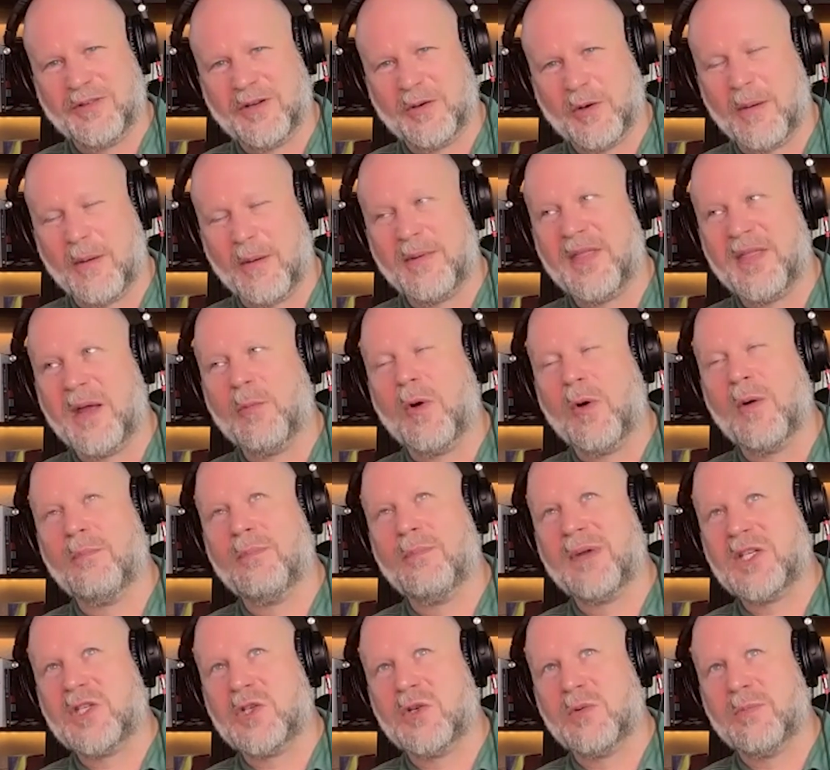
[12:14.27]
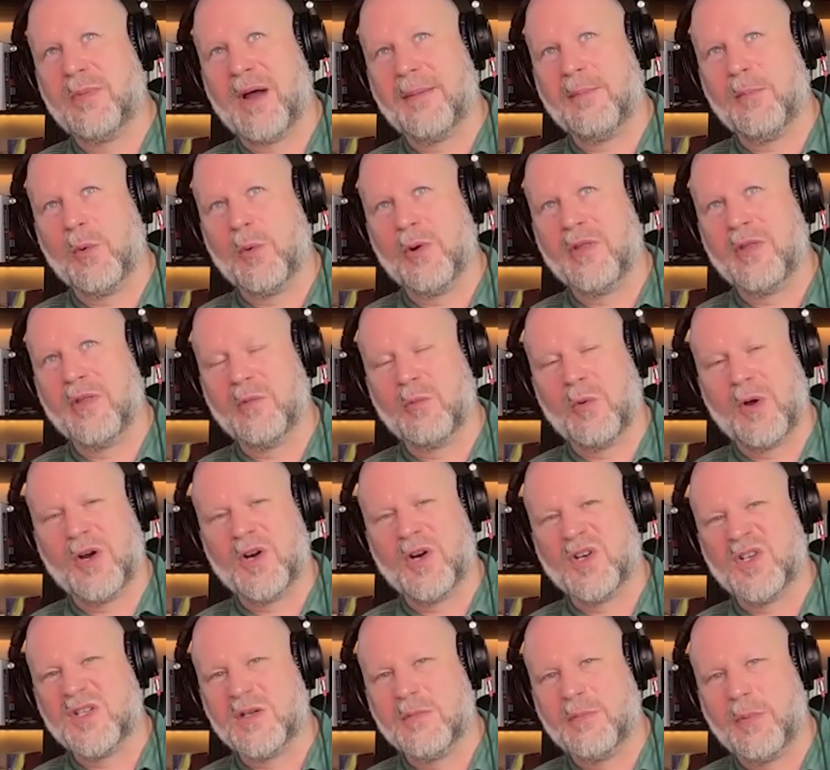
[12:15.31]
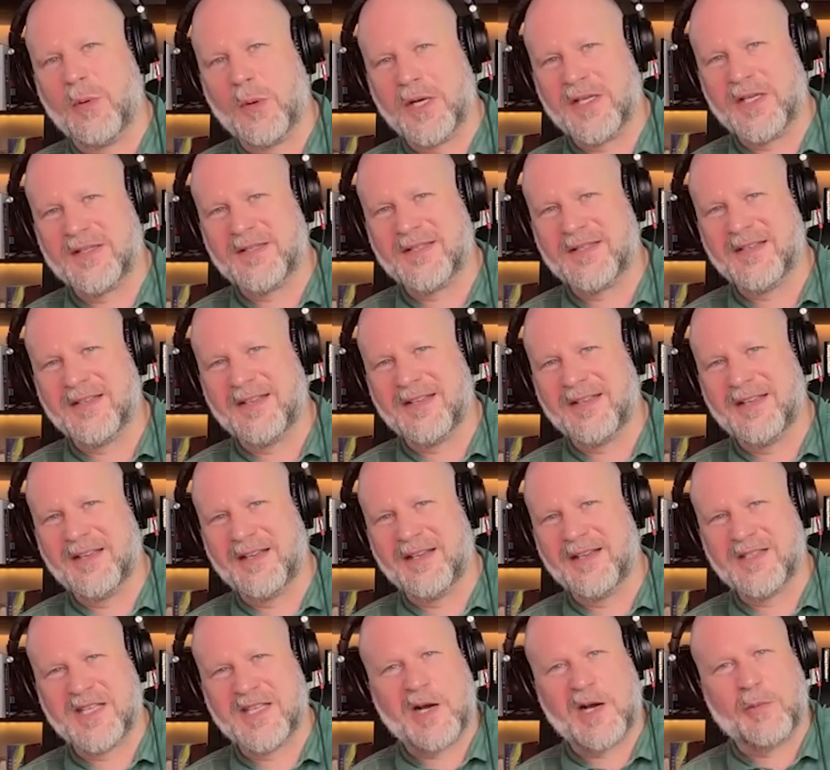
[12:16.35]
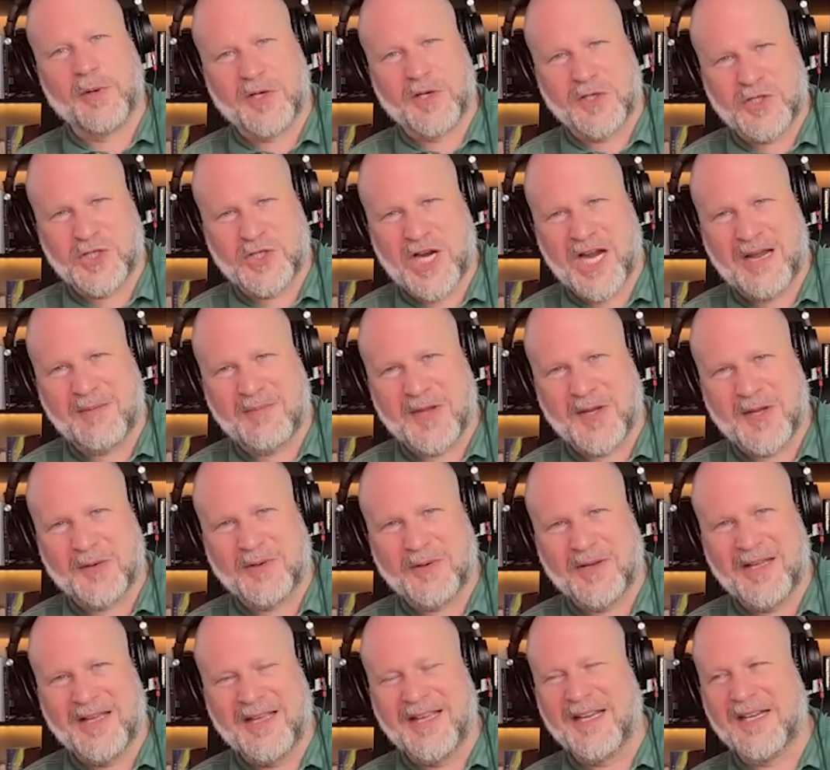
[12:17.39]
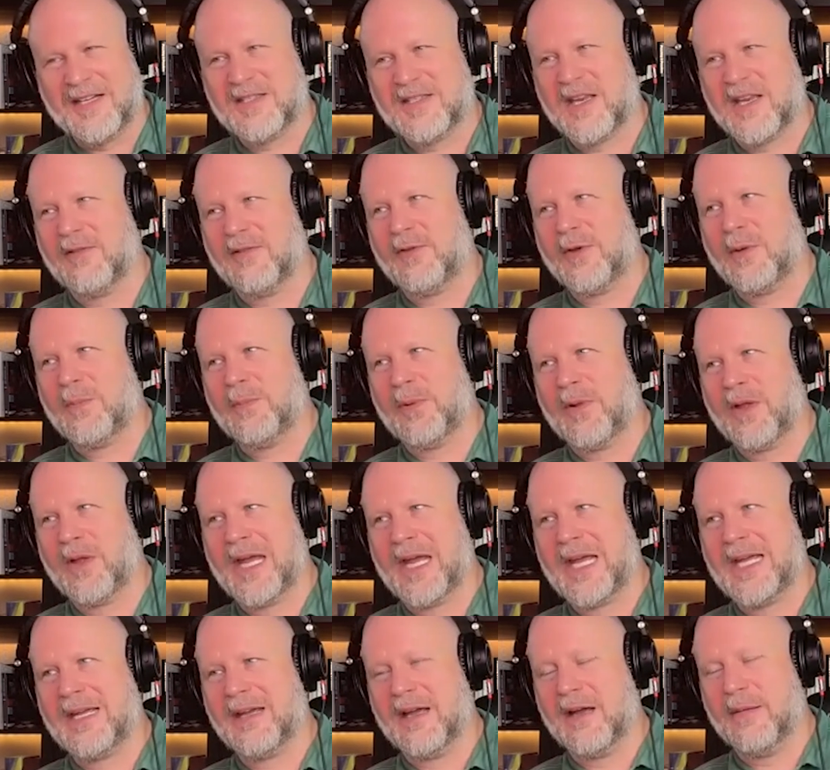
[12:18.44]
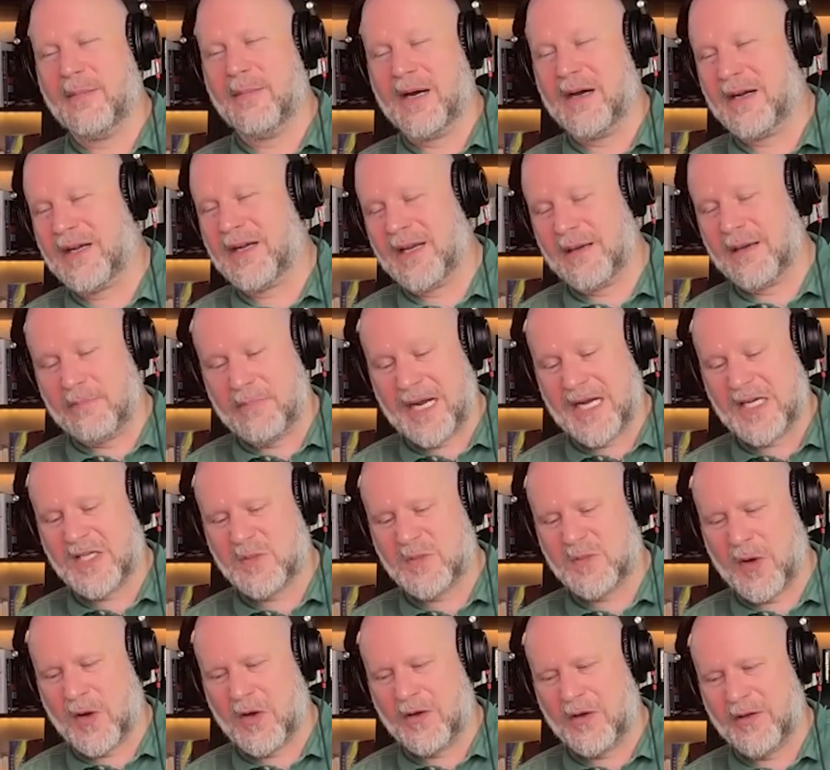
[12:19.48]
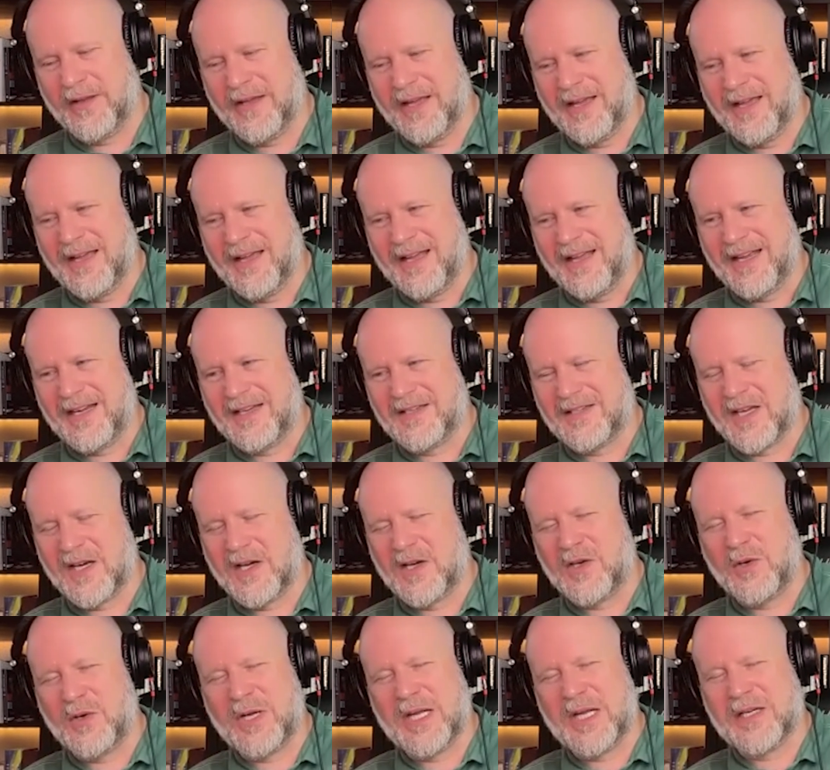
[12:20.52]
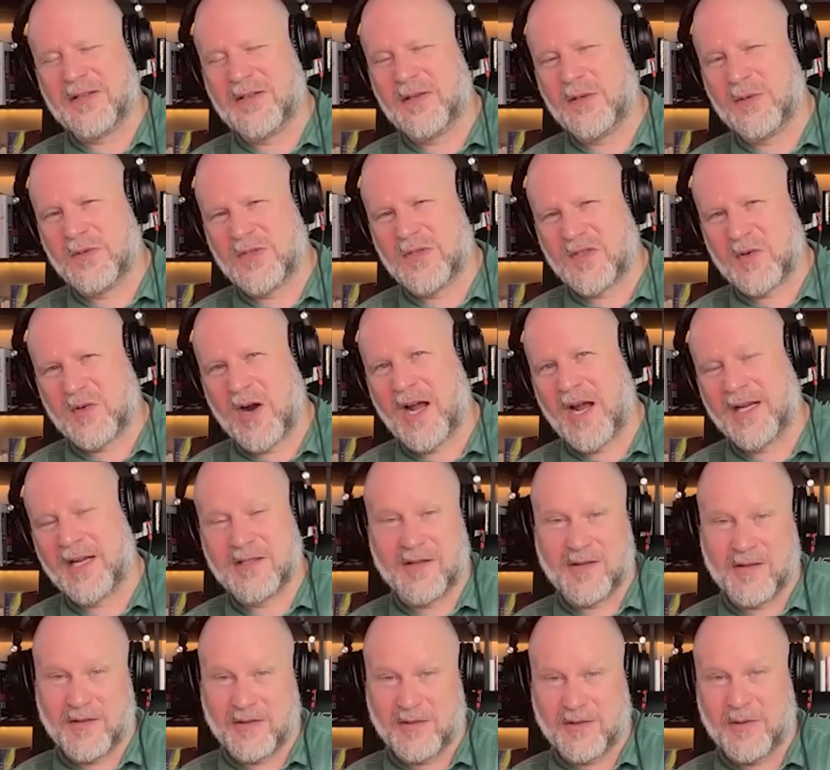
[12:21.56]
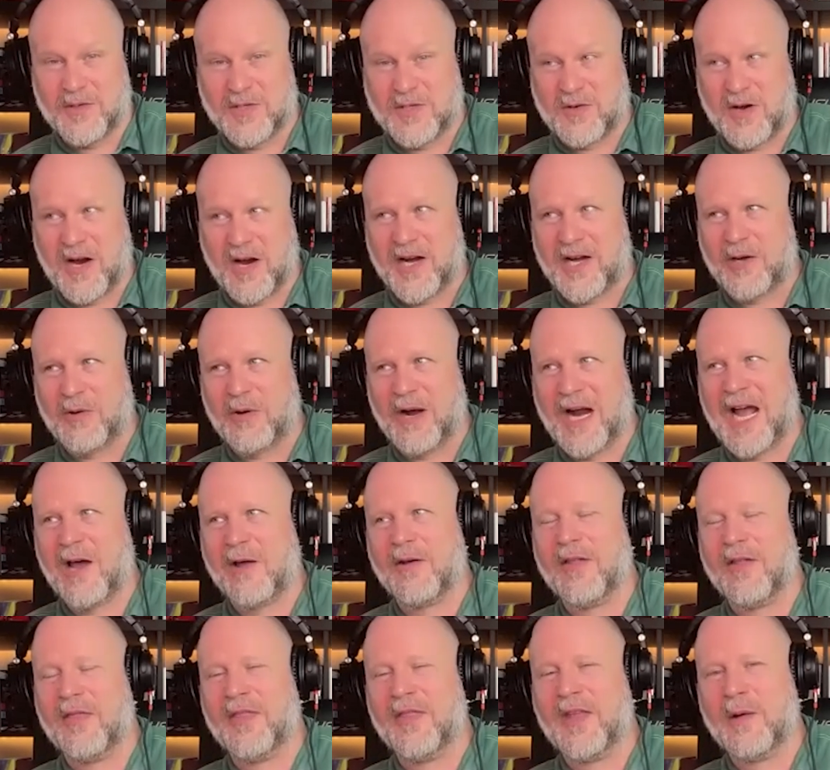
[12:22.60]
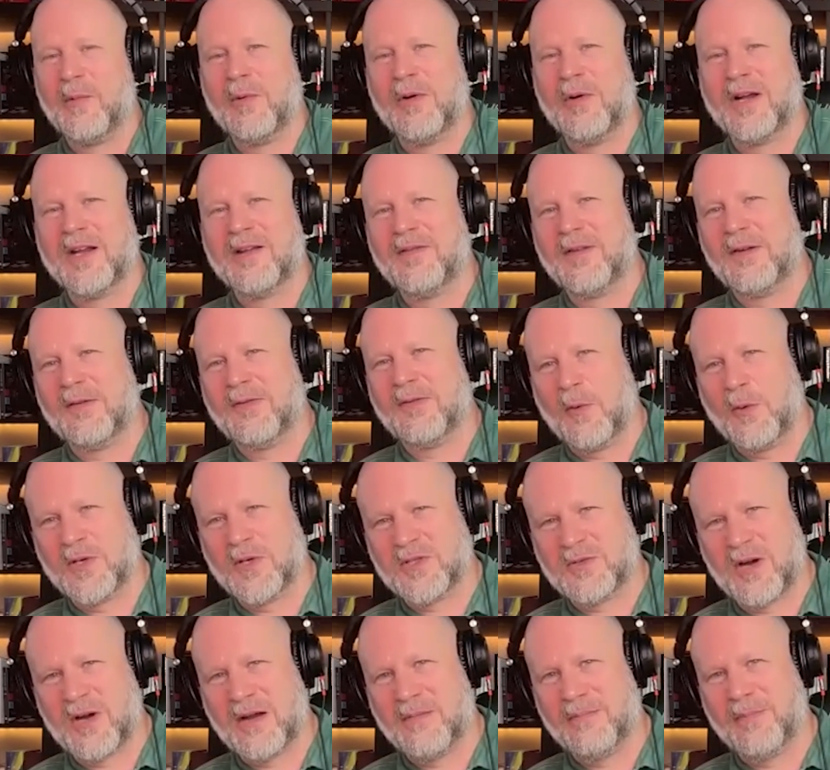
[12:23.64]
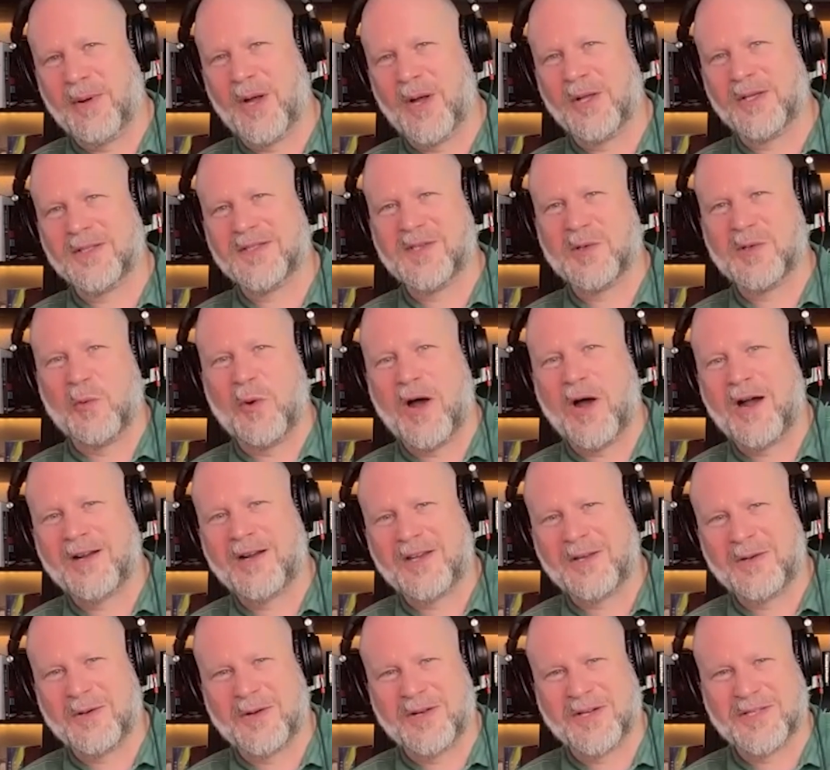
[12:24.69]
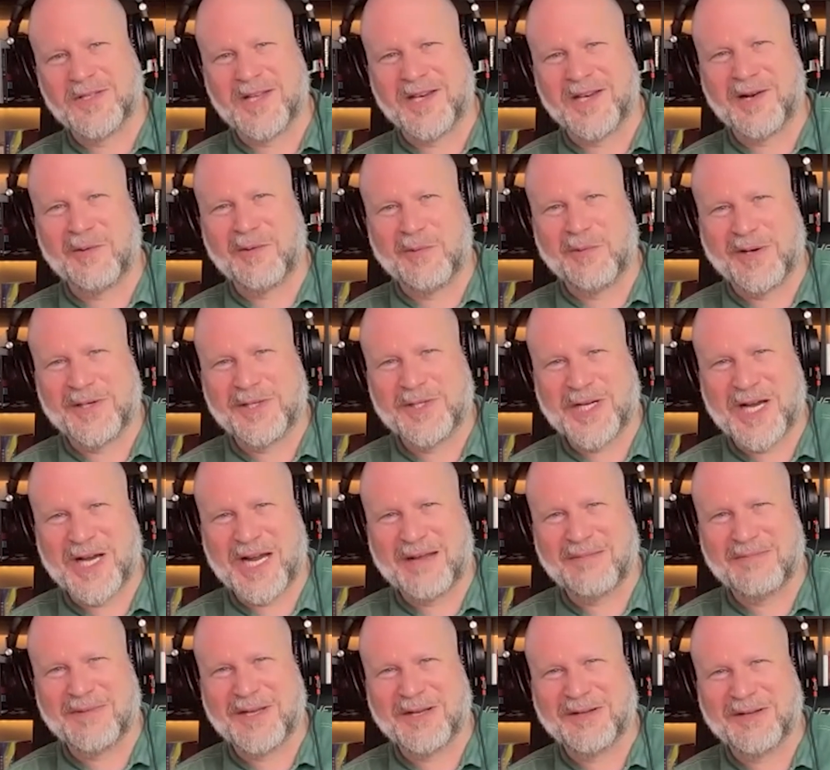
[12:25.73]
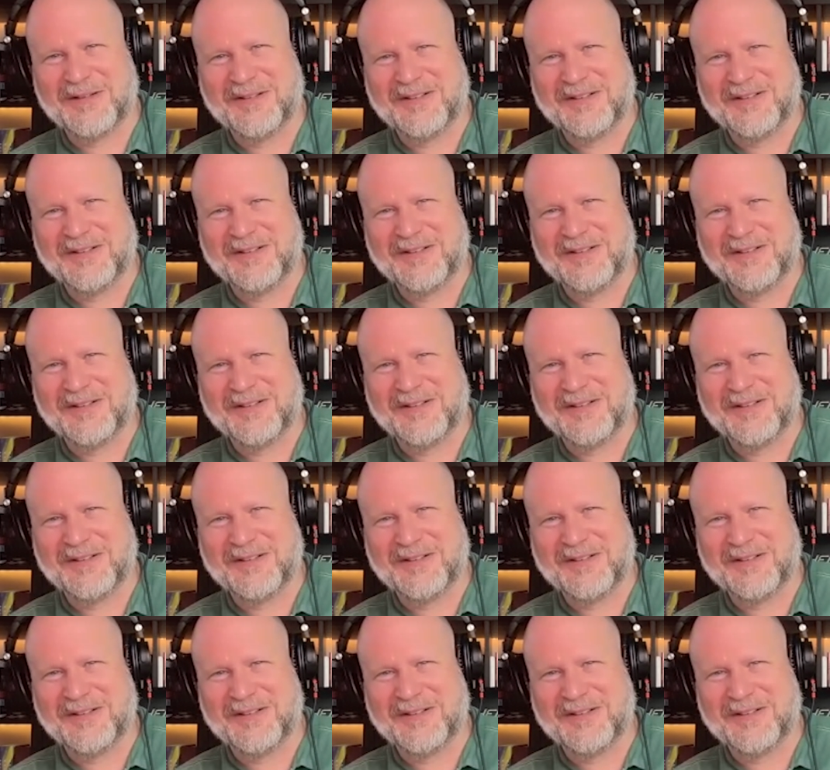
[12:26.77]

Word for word: Or I mean, they won't beat you by more than 1 or 2 points, because they don't want to shame you." He said, "If you play American baseball," he said, "and you get 2 strikes and the third strike, you're out, they will give you 4 straight balls to walk you because they don't want to shame you."